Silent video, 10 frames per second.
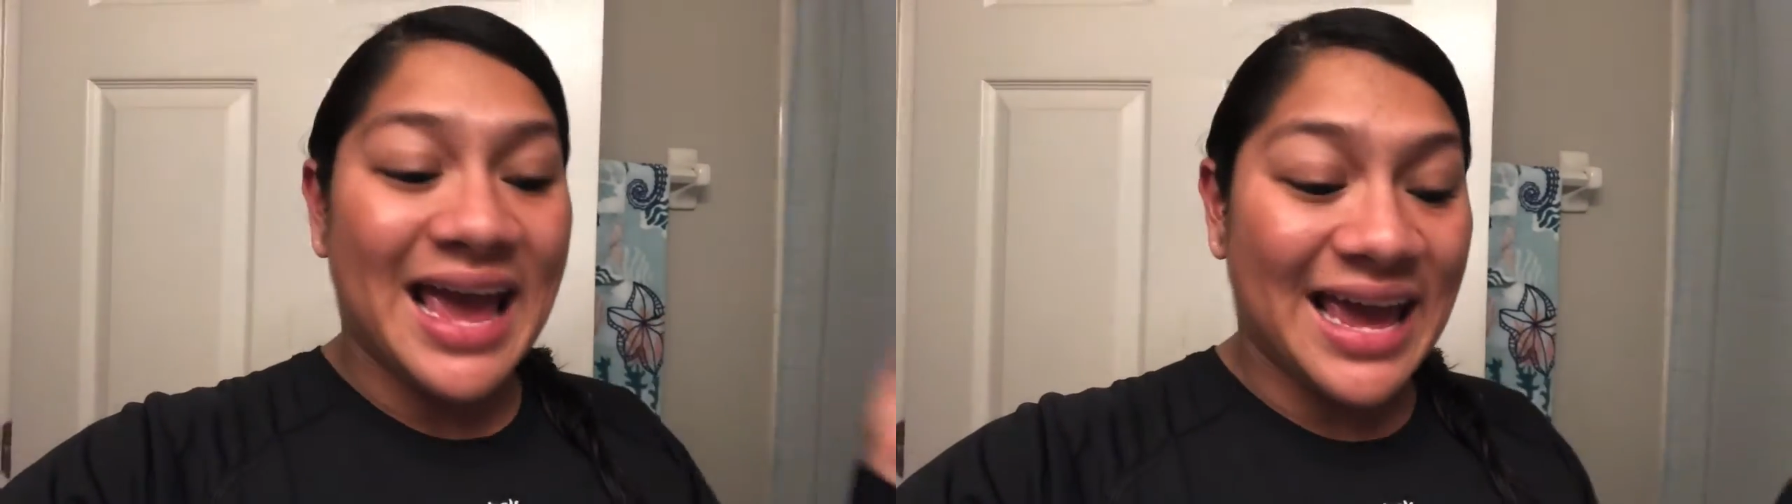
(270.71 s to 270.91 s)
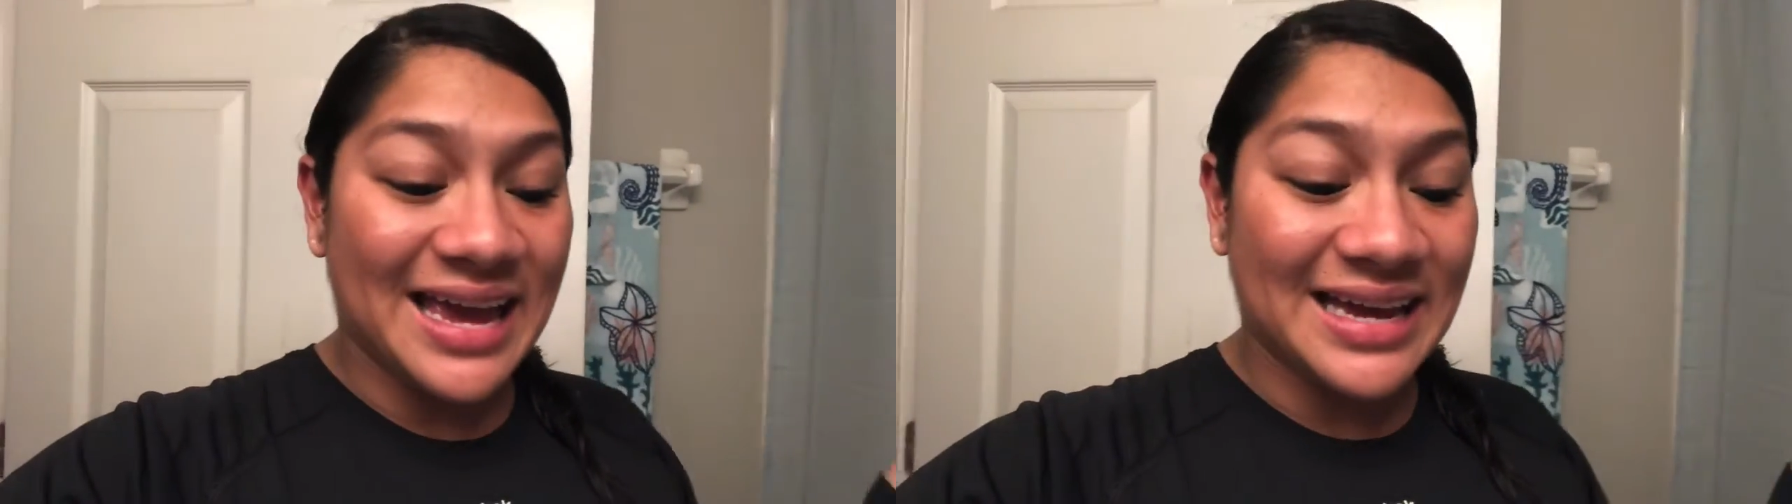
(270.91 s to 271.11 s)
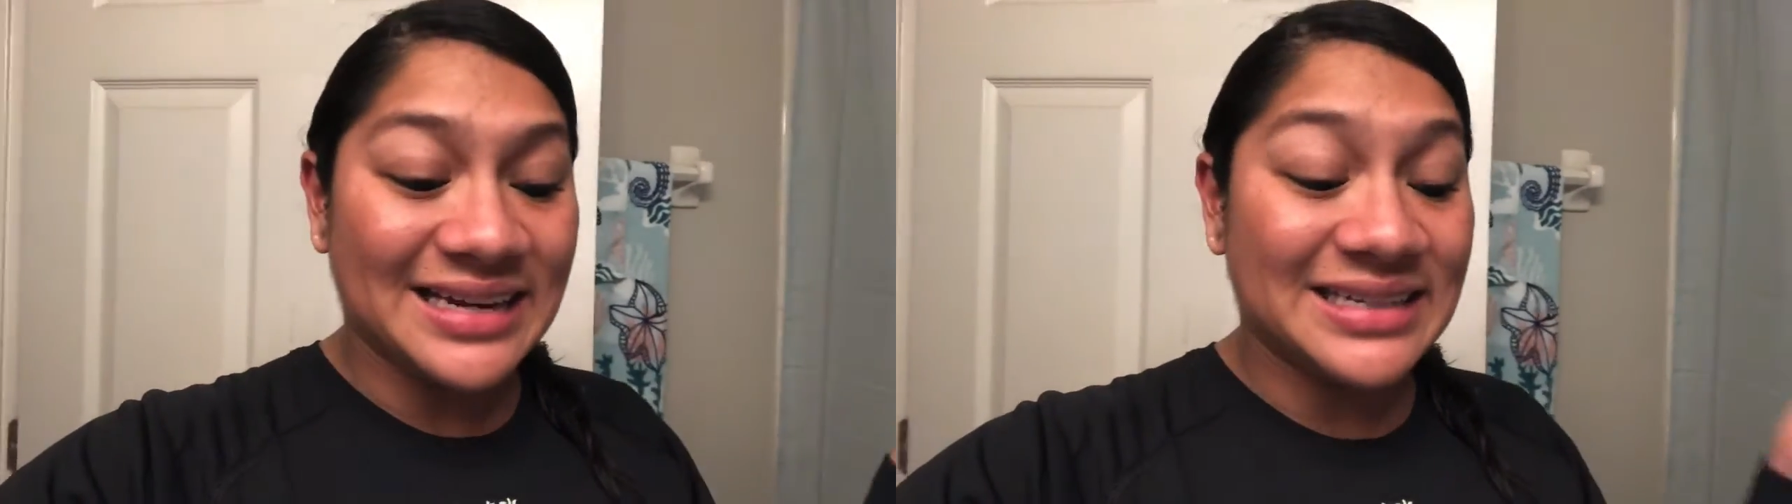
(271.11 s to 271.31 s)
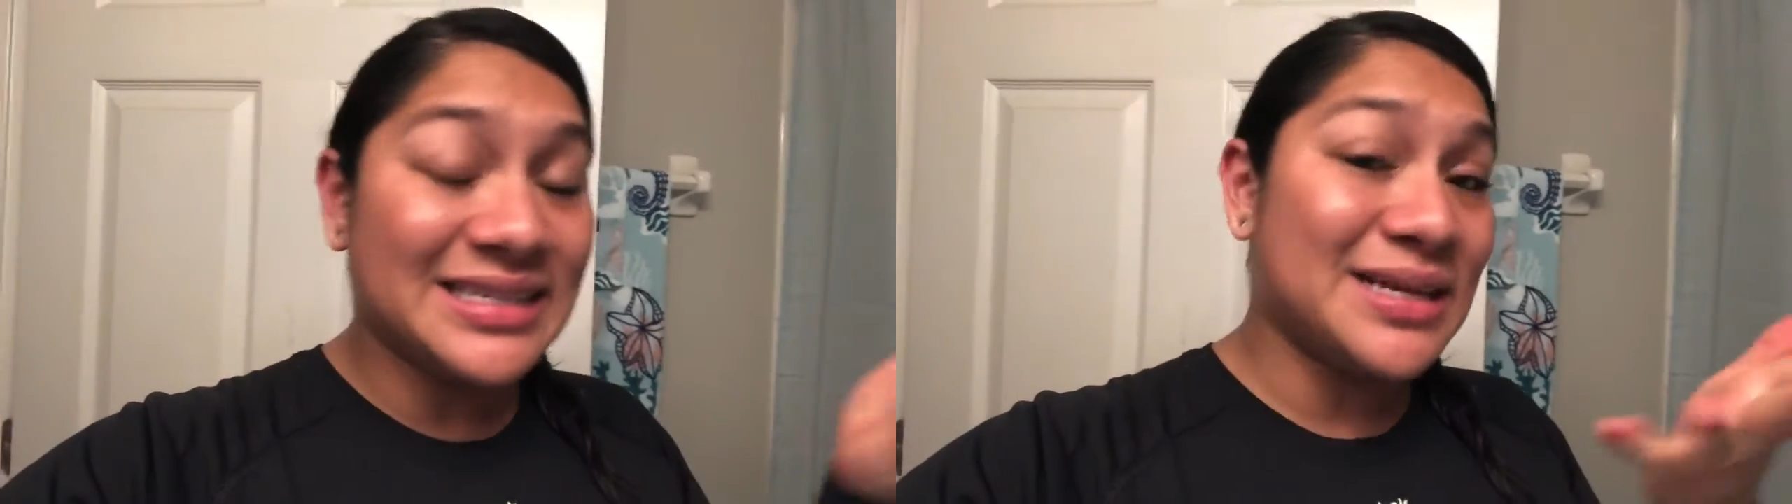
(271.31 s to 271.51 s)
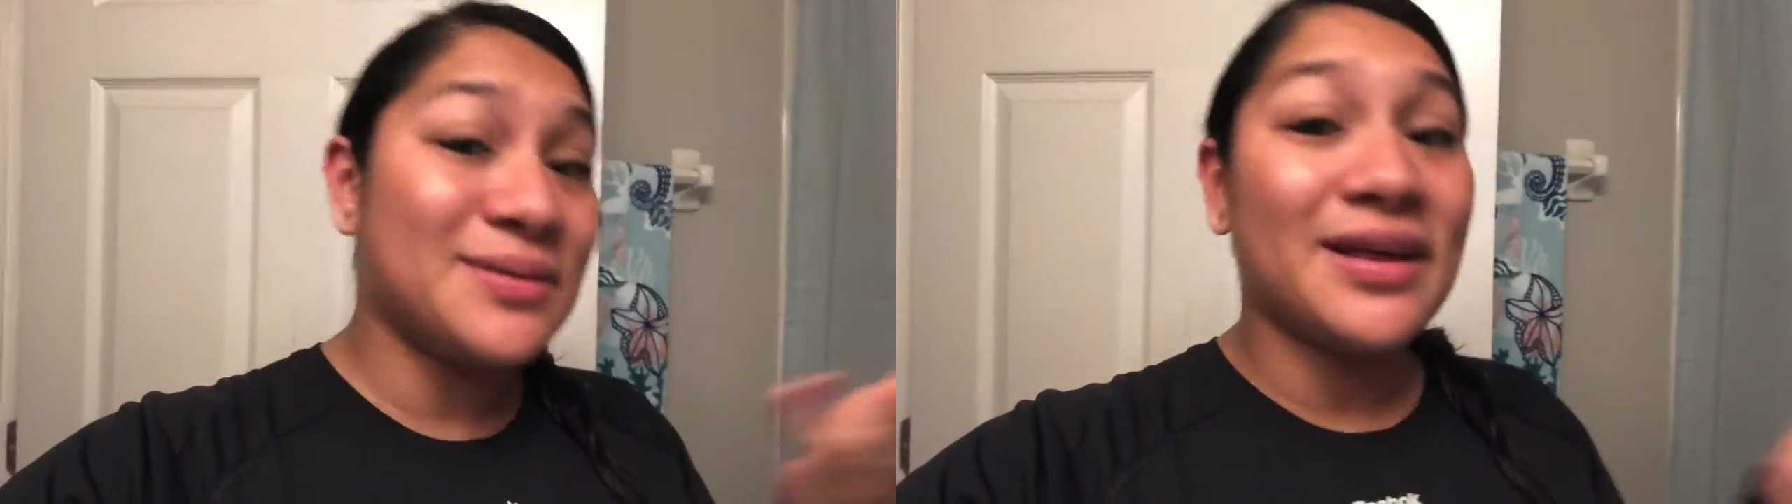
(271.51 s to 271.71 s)
and
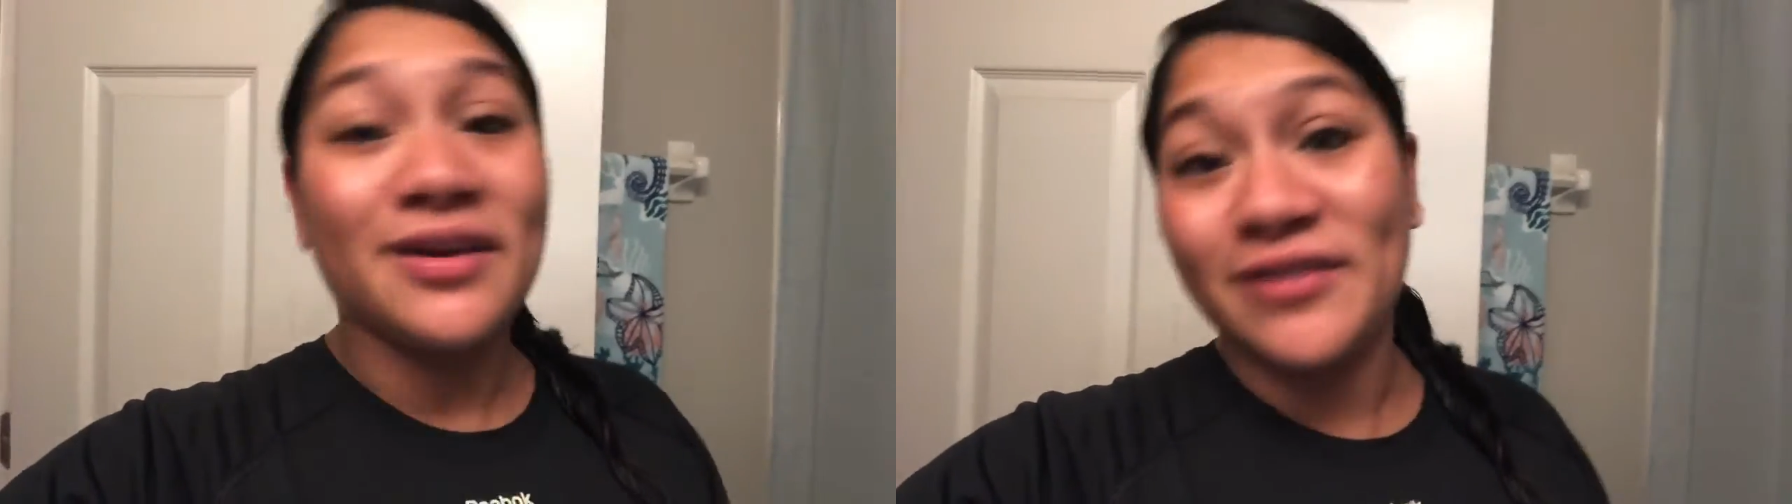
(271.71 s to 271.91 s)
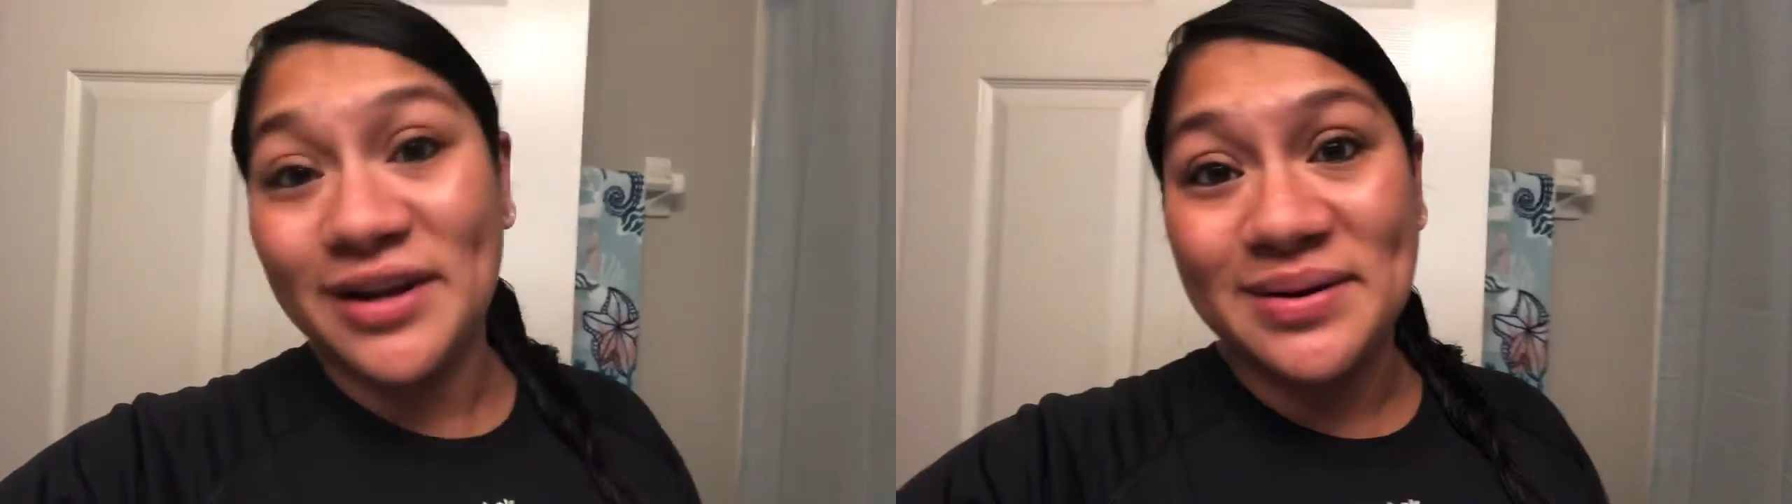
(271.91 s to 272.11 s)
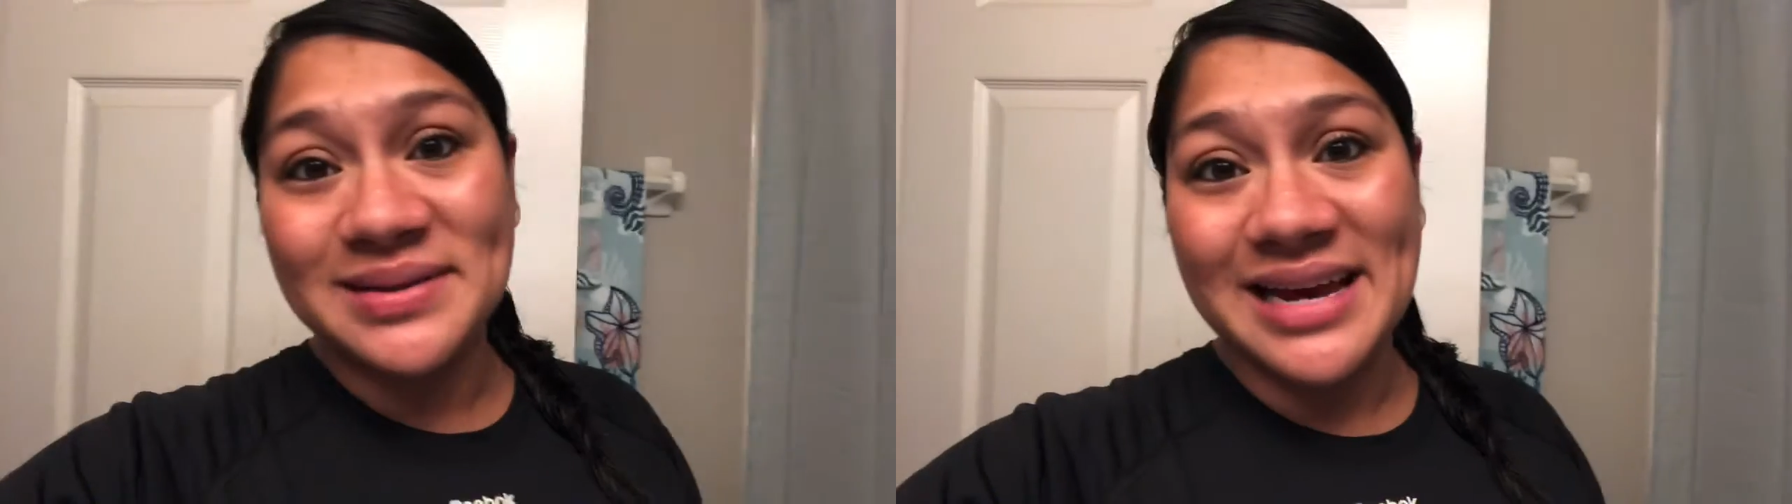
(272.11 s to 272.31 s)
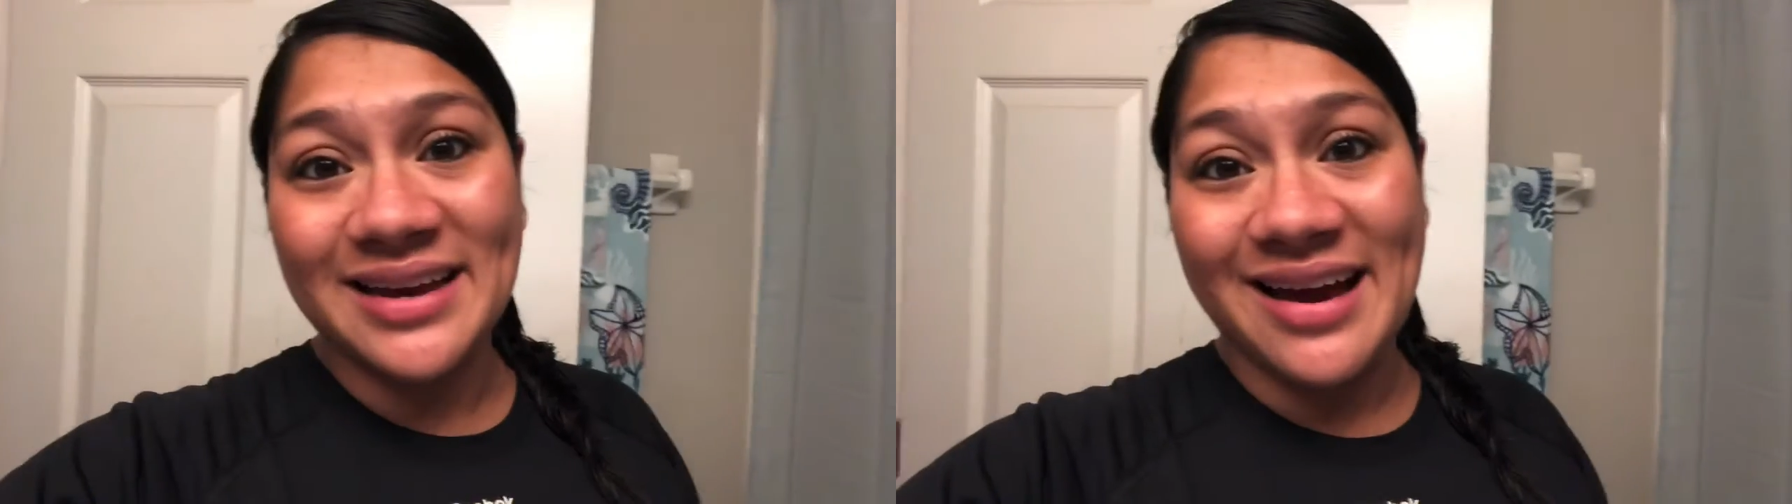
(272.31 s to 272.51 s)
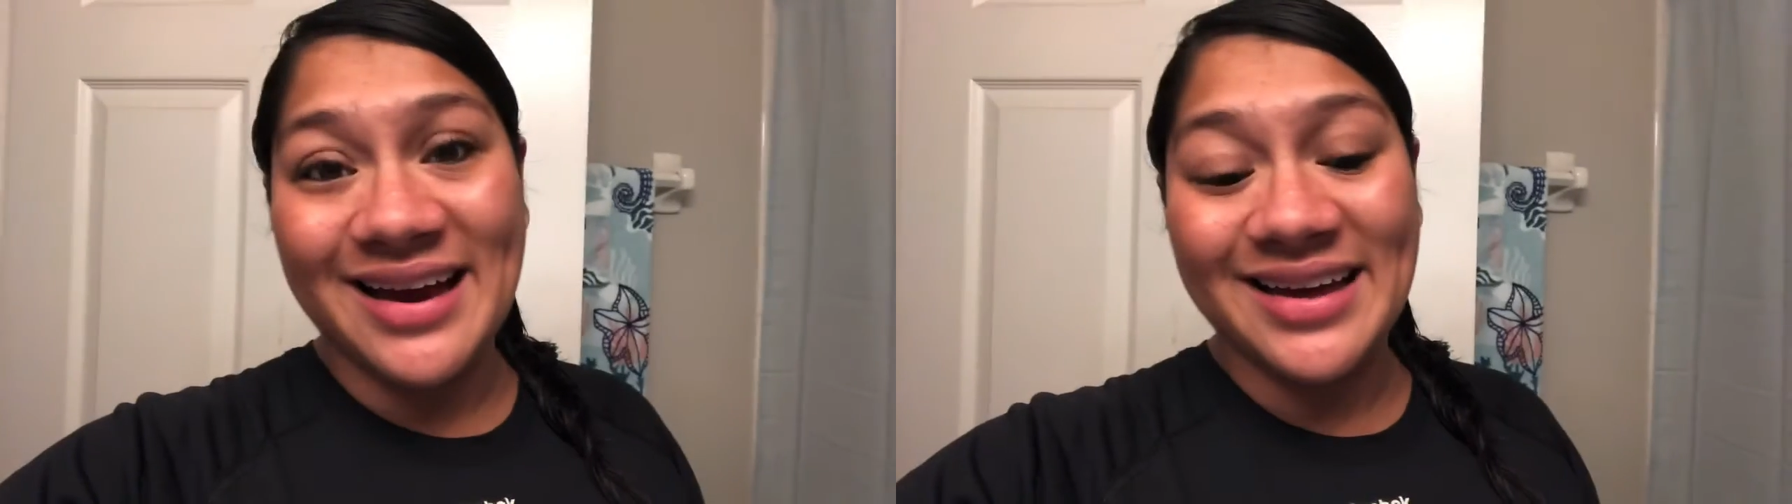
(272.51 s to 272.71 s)
see what other videos I
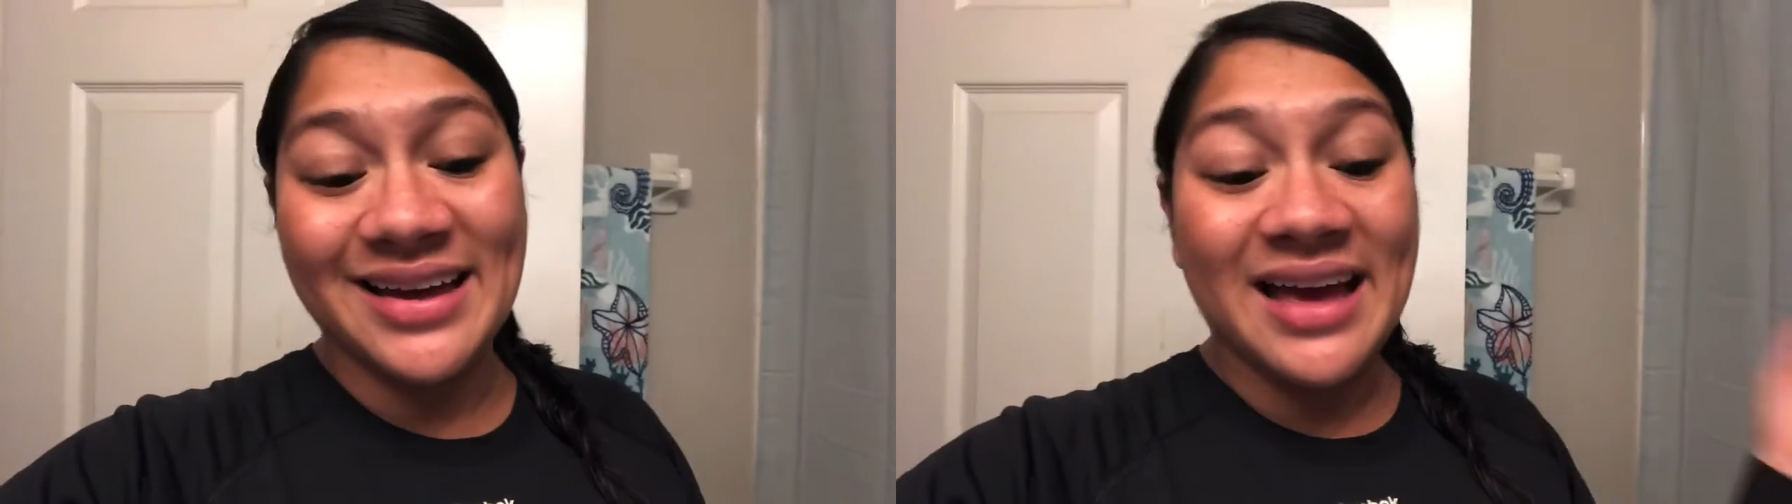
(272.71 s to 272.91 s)
got.